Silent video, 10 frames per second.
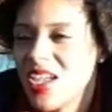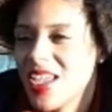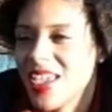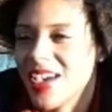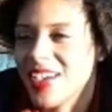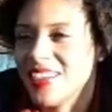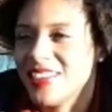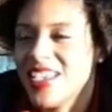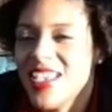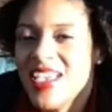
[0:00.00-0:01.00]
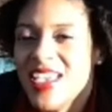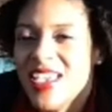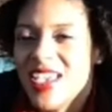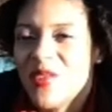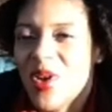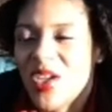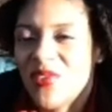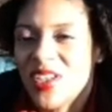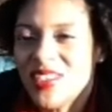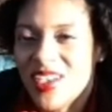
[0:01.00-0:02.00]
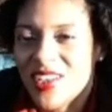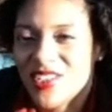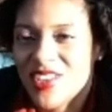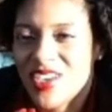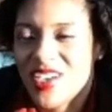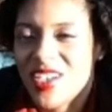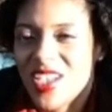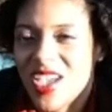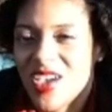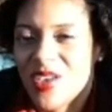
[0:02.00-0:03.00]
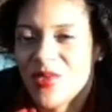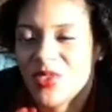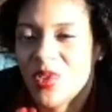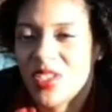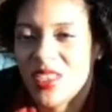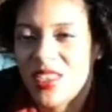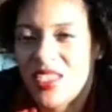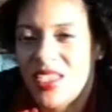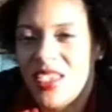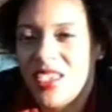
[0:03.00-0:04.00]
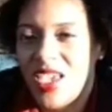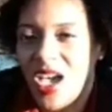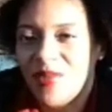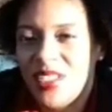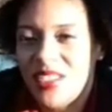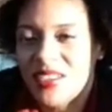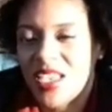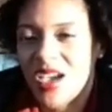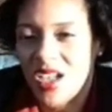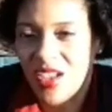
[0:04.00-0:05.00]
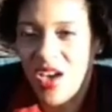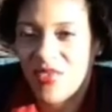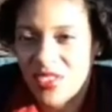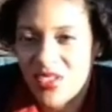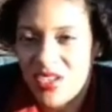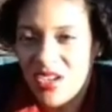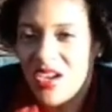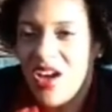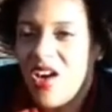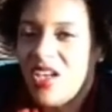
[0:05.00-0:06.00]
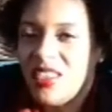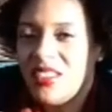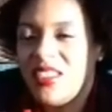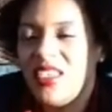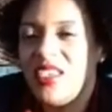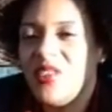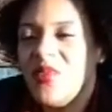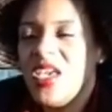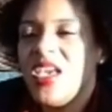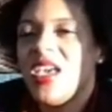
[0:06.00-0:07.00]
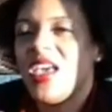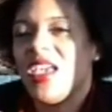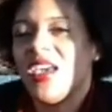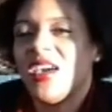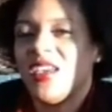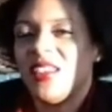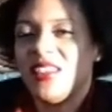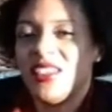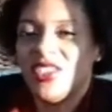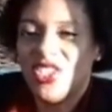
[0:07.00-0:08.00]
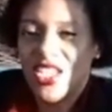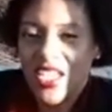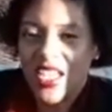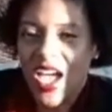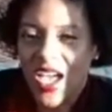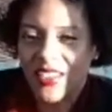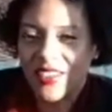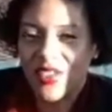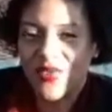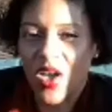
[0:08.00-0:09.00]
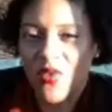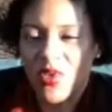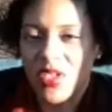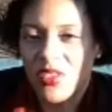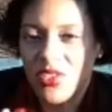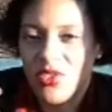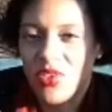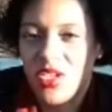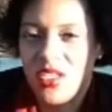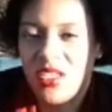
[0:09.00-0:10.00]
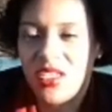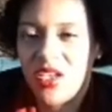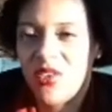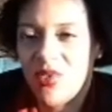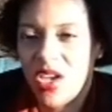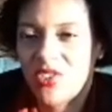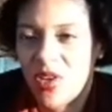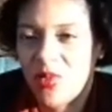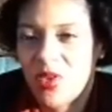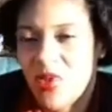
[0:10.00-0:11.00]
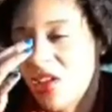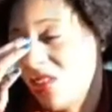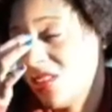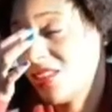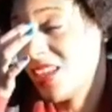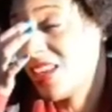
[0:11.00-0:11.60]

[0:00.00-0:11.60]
And my friend Sandra was one of the captains, like an officer on the team. And she had asked if I wanted to join Hawaiian Tropic Models.